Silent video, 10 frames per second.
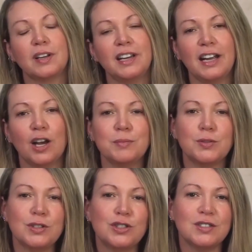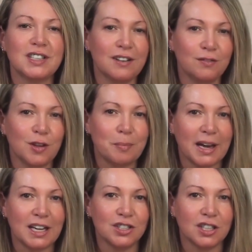It helps reduce
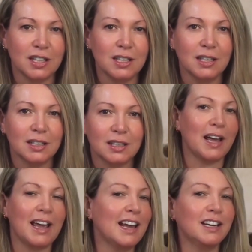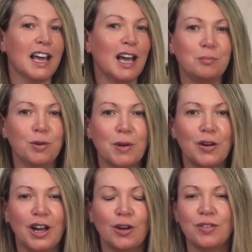inflammation and can
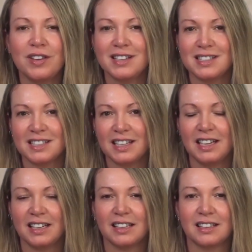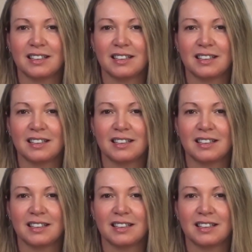promote healthier skin.